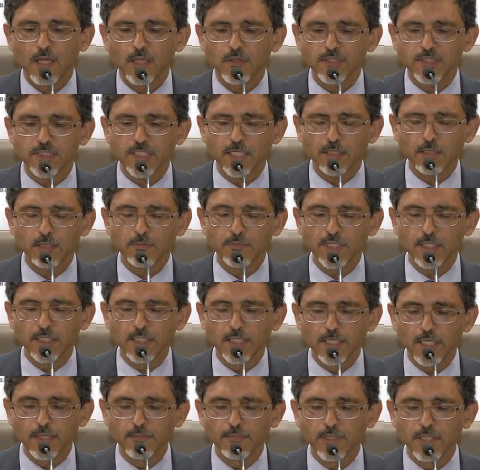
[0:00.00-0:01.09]
The settlement
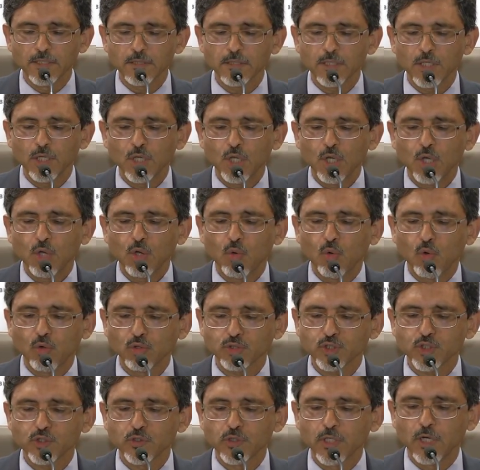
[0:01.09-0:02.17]
agreement,
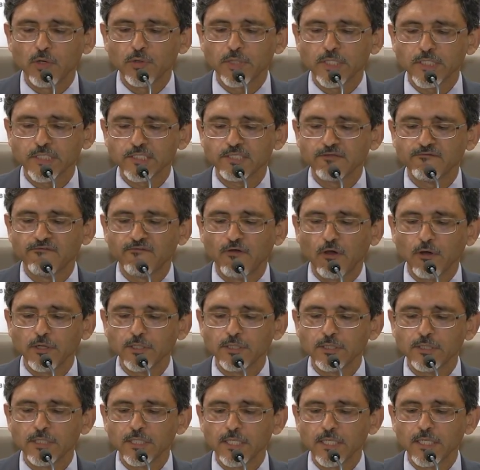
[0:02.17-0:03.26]
also known as the
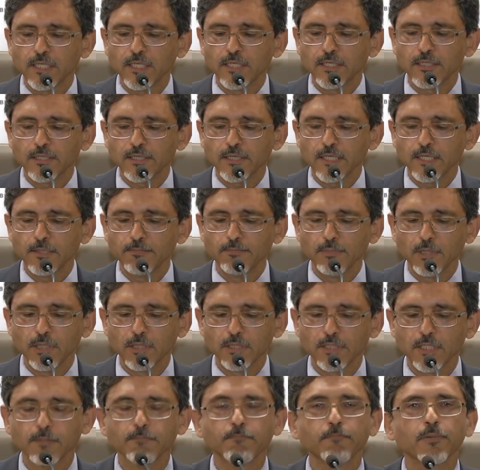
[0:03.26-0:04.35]
Voluntary
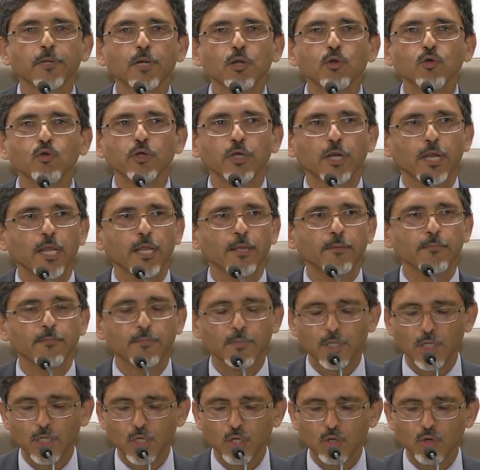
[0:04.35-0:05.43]
Rebuilding Program,
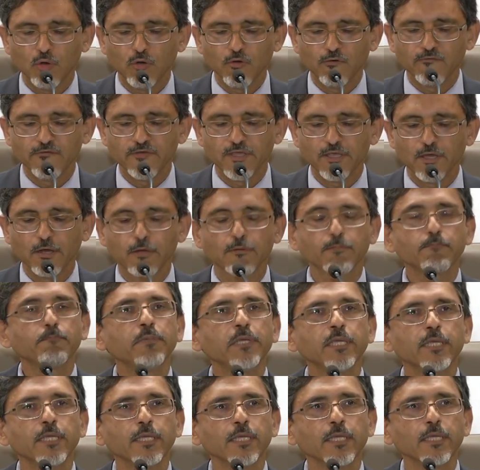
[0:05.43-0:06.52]
or
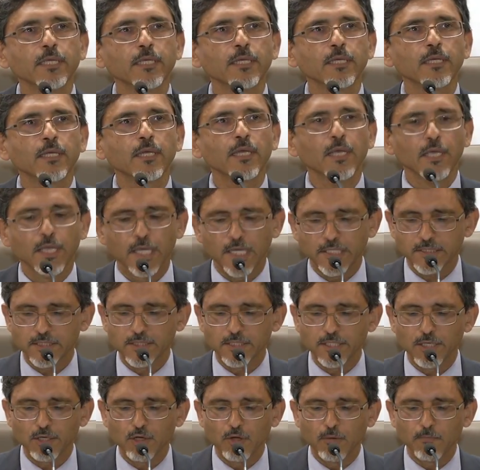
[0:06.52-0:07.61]
VRP, has
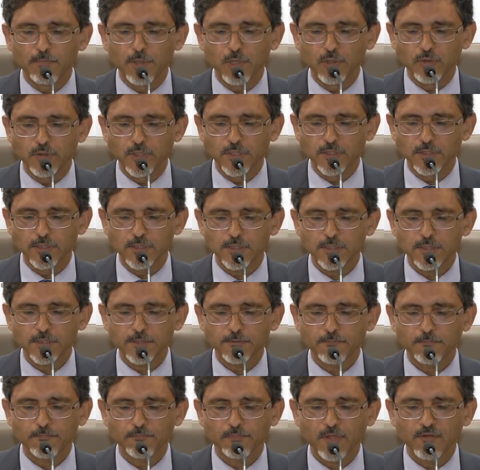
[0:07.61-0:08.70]
3 components.
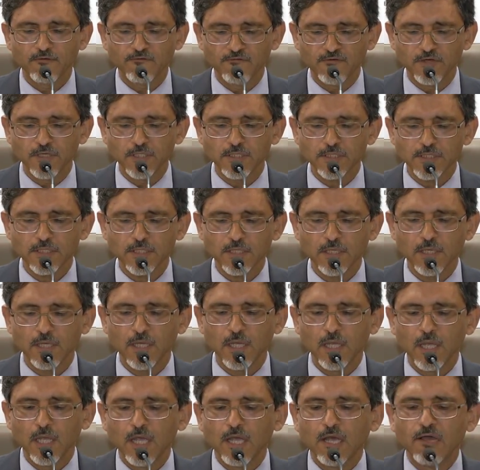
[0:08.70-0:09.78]
First,
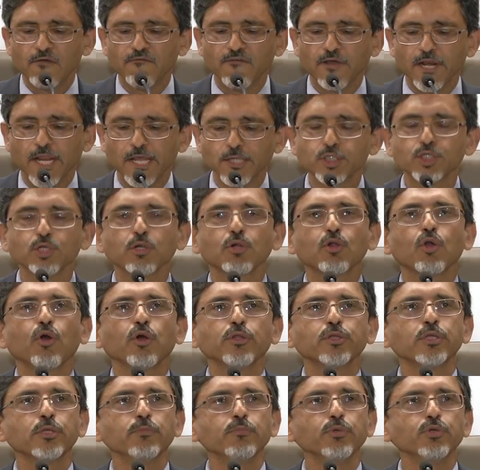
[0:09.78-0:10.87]
financial
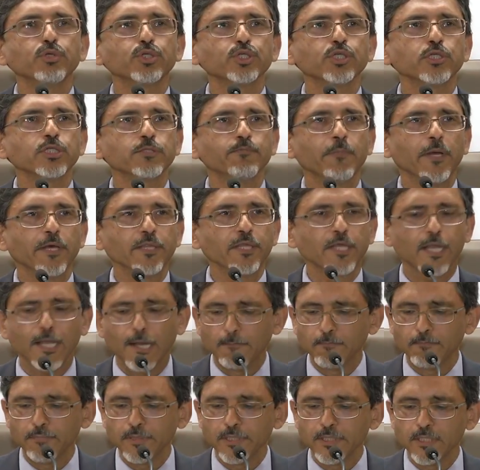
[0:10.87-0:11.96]
contributions by the
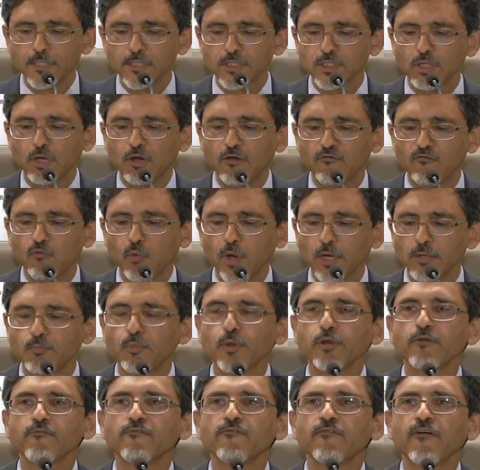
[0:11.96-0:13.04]
companies of
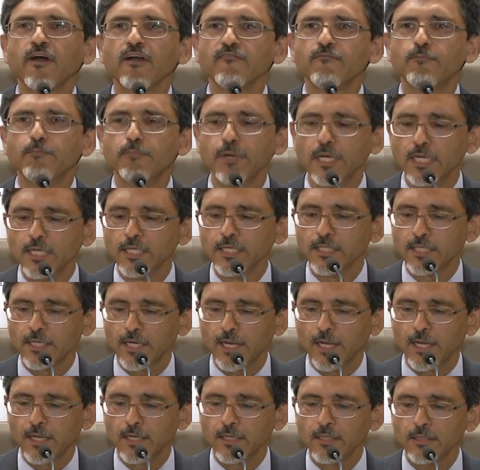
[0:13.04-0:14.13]
1.5 billion
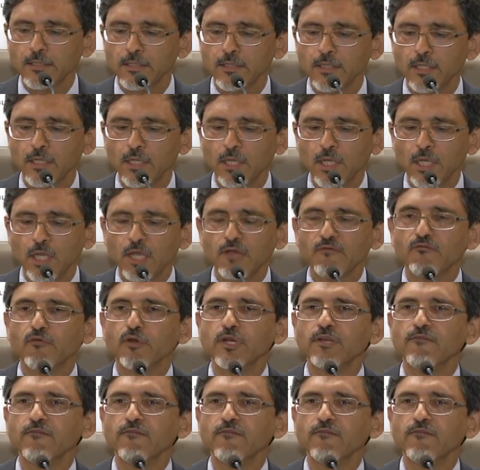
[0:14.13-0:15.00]
rand for